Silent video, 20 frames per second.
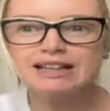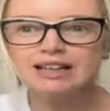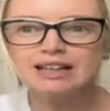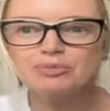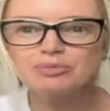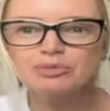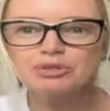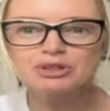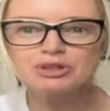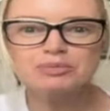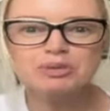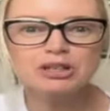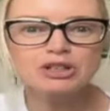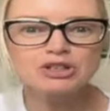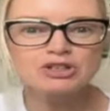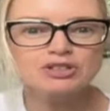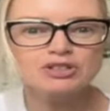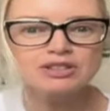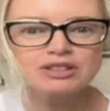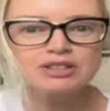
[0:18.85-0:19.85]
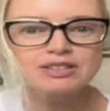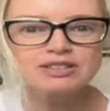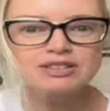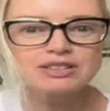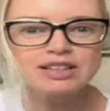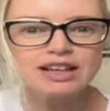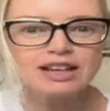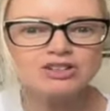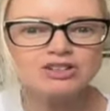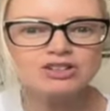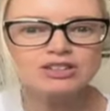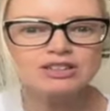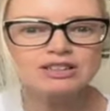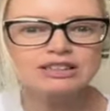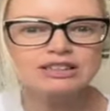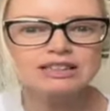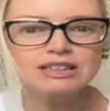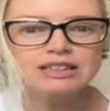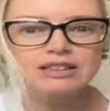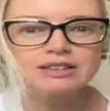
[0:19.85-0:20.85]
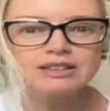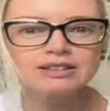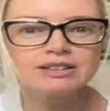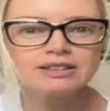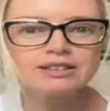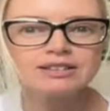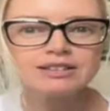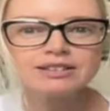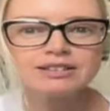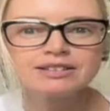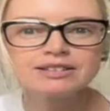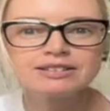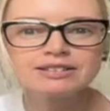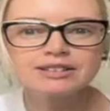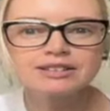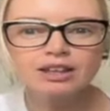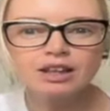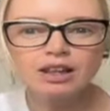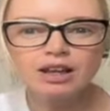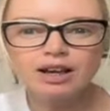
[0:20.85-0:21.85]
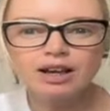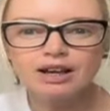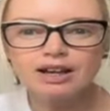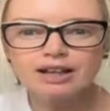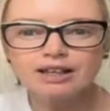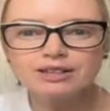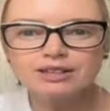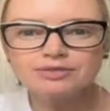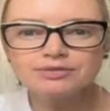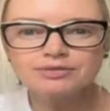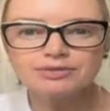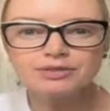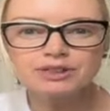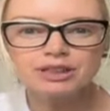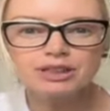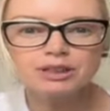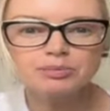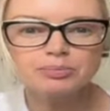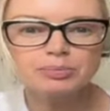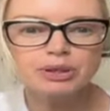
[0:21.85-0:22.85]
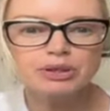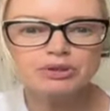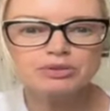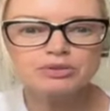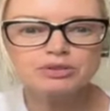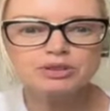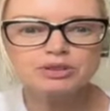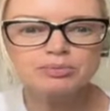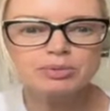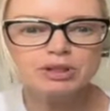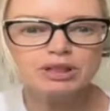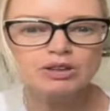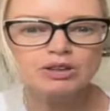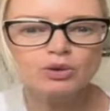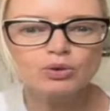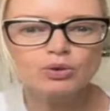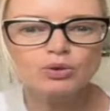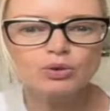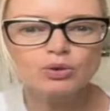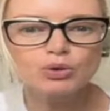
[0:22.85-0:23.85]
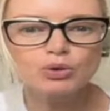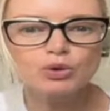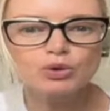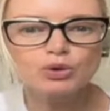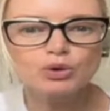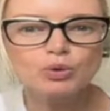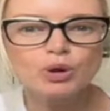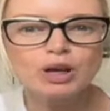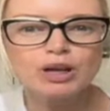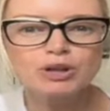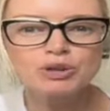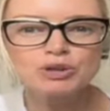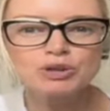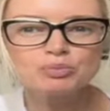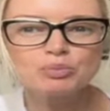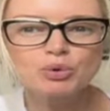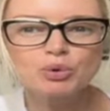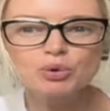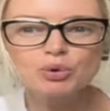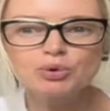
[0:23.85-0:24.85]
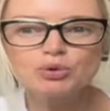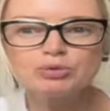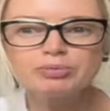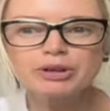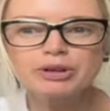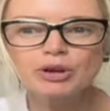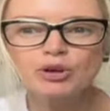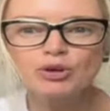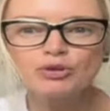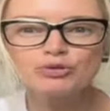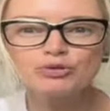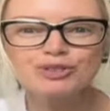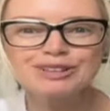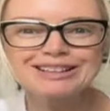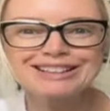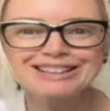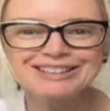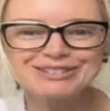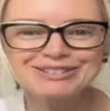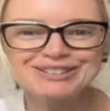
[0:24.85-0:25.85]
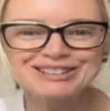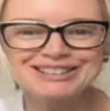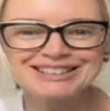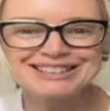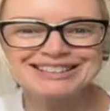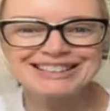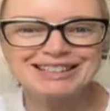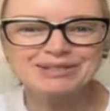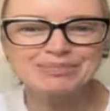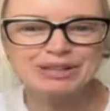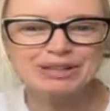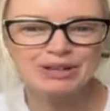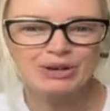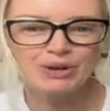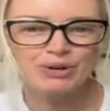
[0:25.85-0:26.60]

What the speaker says: I'm just going to make sure this is actually live, and it appears to be, although you're quite small, but hopefully you can see me.